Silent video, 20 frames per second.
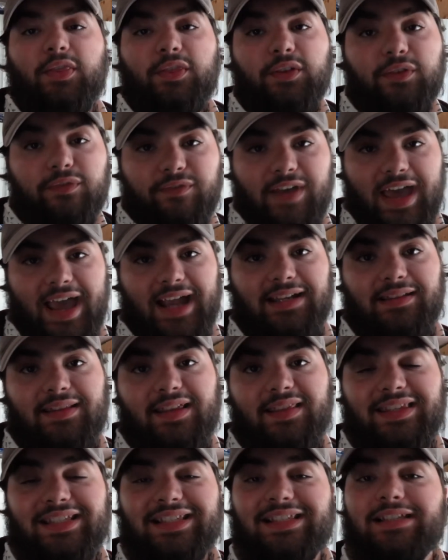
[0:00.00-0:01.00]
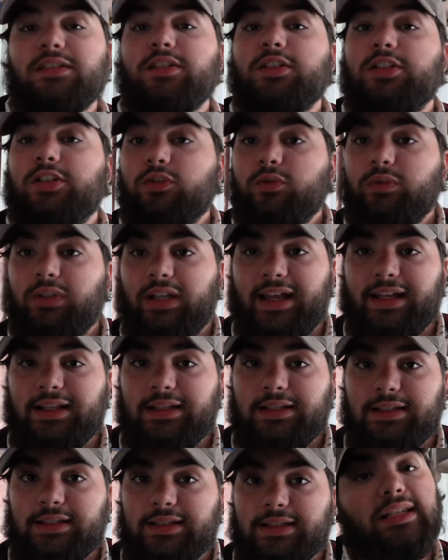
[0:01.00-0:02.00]
The fact that this is a new
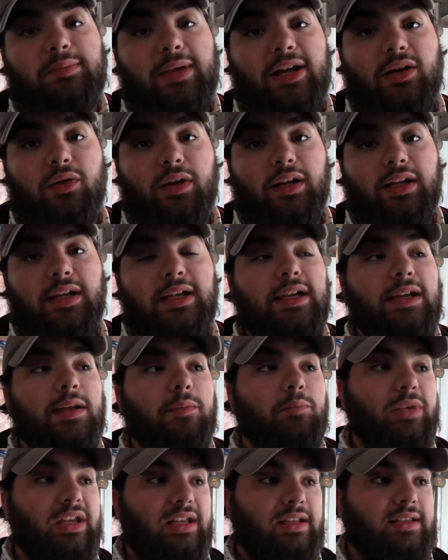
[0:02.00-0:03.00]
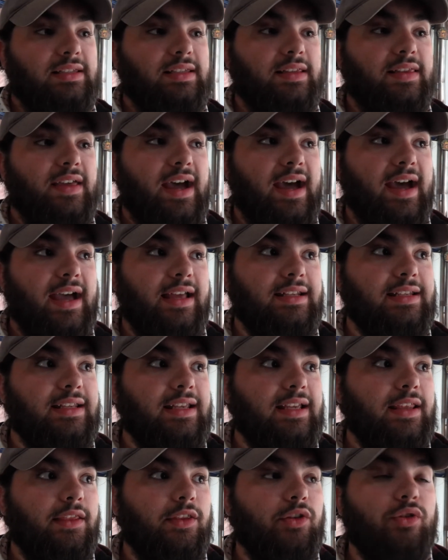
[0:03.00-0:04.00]
lens mount means that
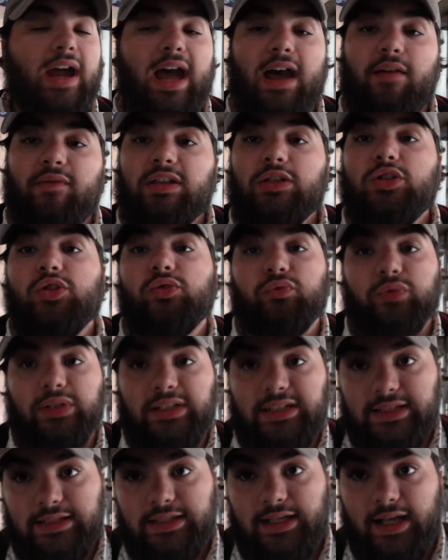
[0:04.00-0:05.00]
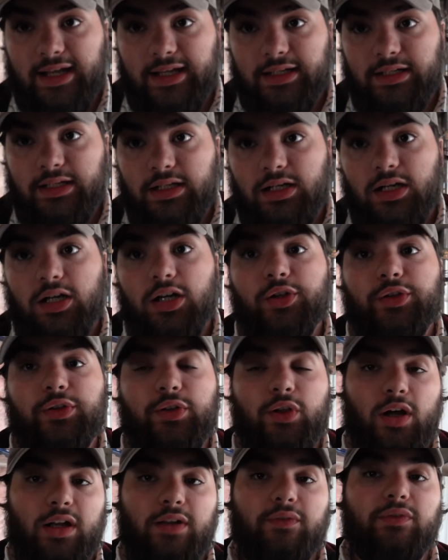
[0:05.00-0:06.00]
they're having to redesign a
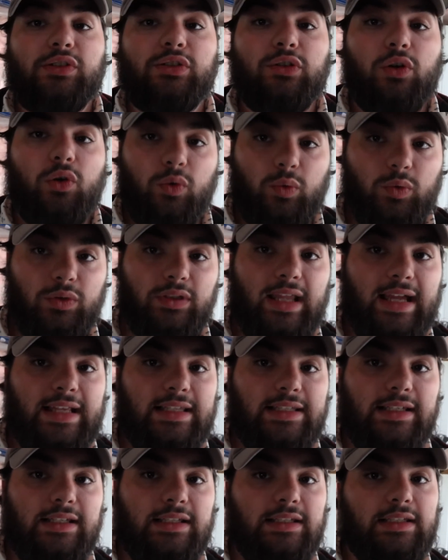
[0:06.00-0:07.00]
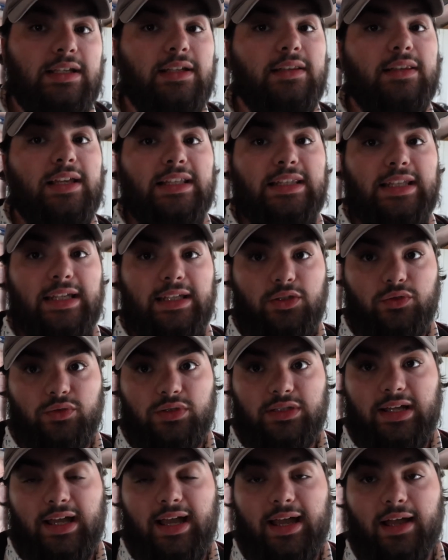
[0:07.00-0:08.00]
lot of their old lenses that they used
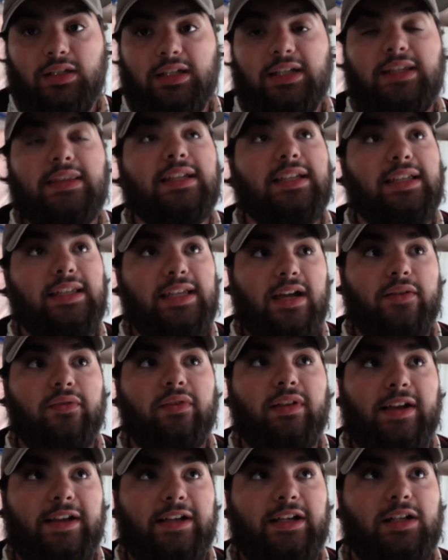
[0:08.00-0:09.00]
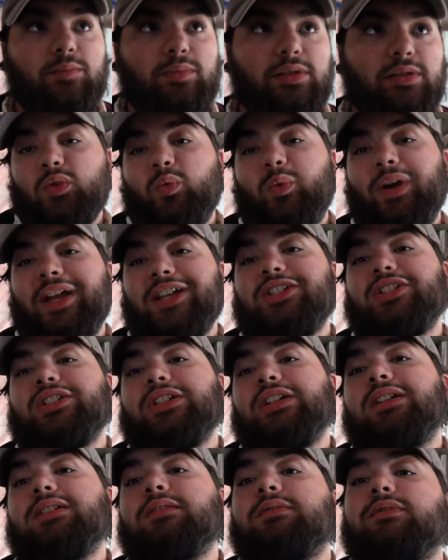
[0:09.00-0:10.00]
to have in the EF lineup, which
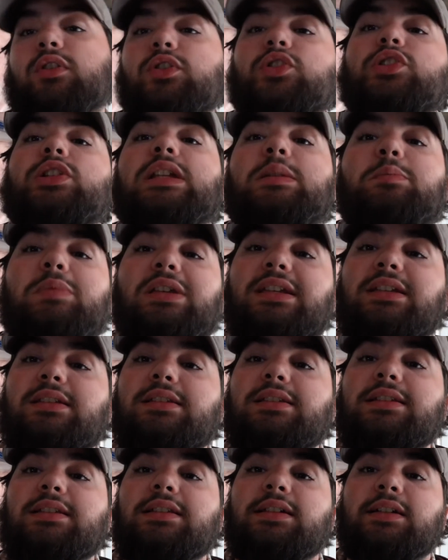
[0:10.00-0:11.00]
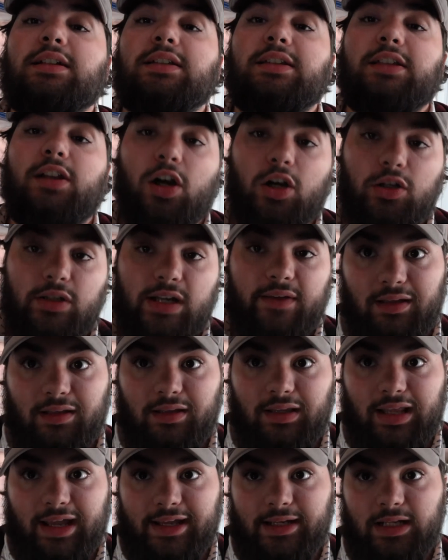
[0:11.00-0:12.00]
unfortunately means the RF
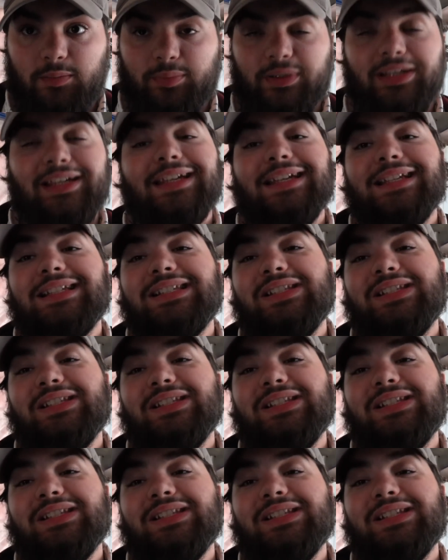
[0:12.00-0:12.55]
lineup is